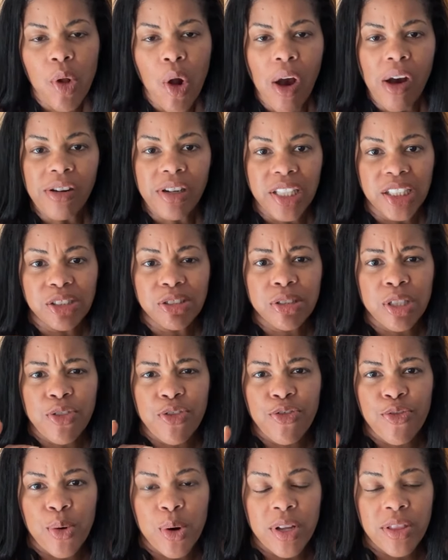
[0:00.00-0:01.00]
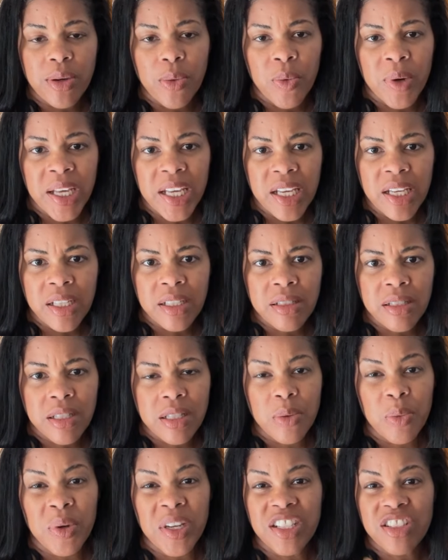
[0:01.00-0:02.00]
Okay, so for the wings
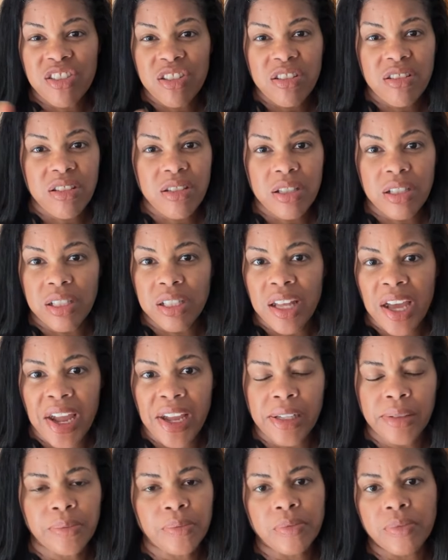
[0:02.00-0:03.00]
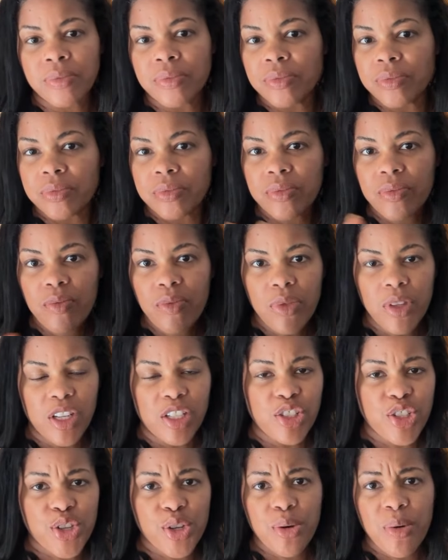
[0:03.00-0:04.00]
just took like
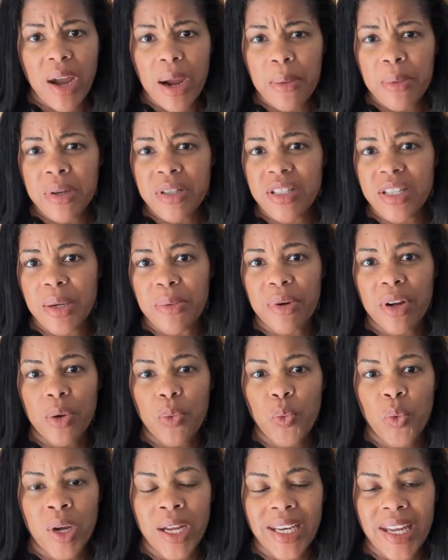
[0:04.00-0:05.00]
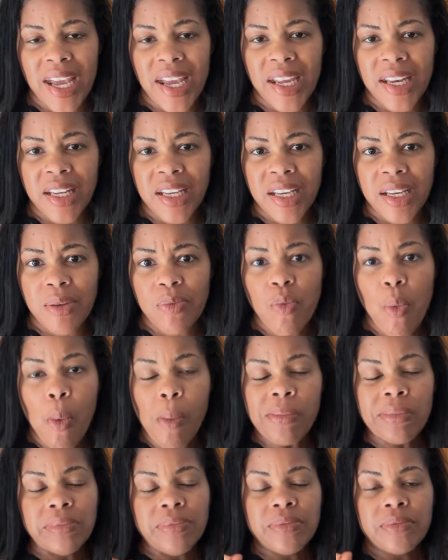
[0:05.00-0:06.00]
2 hours. They were on 180.
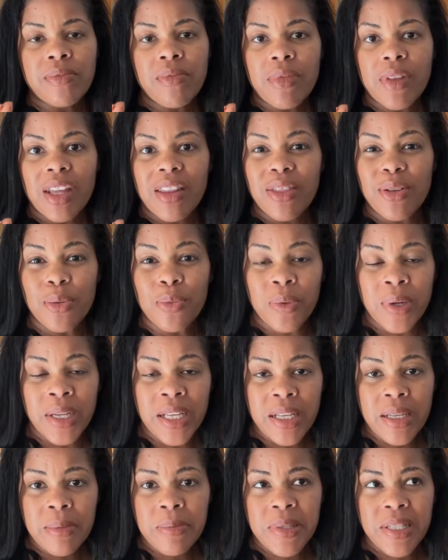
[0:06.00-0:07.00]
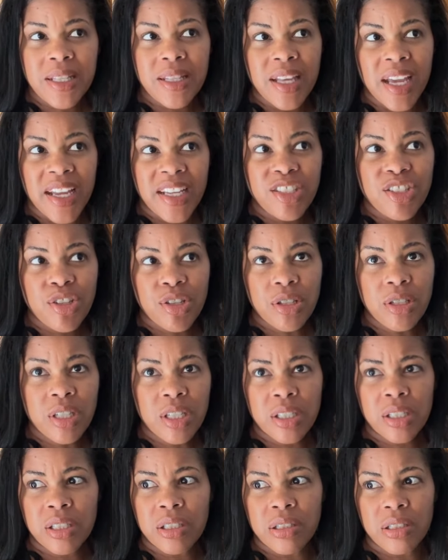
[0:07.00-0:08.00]
The ribs, they
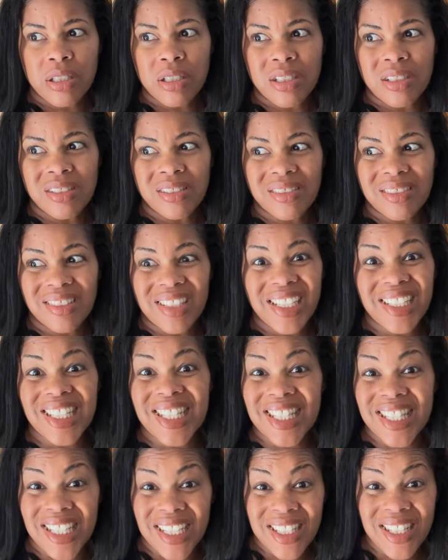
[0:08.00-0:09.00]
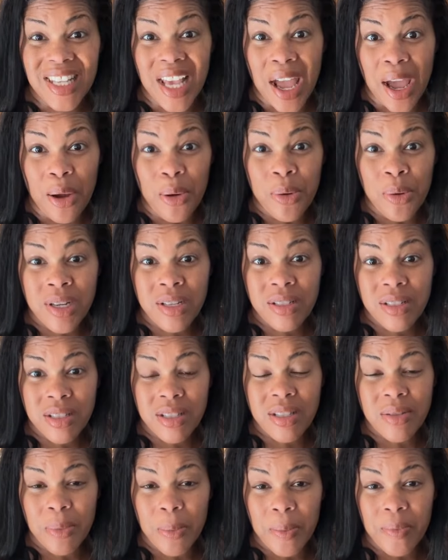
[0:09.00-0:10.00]
took like 6 hours.